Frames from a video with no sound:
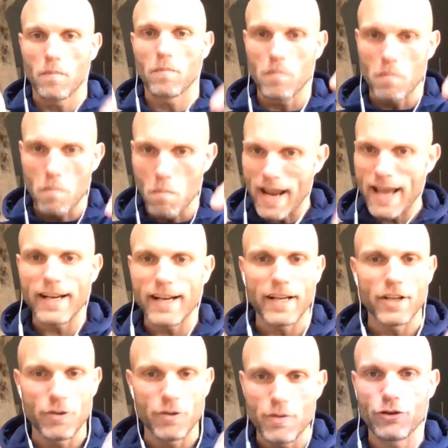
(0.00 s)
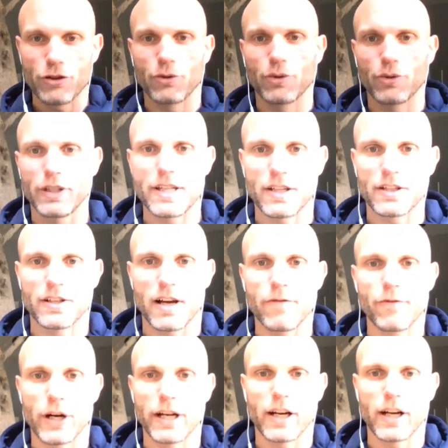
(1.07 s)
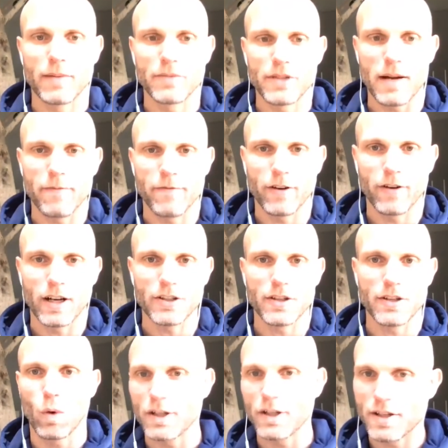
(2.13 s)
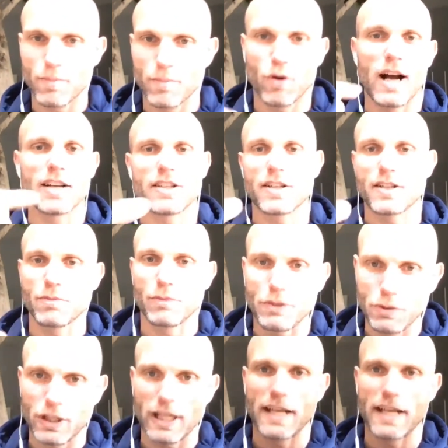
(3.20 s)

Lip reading: manage mutually this stuff when it comes up for us, and what's the process we would like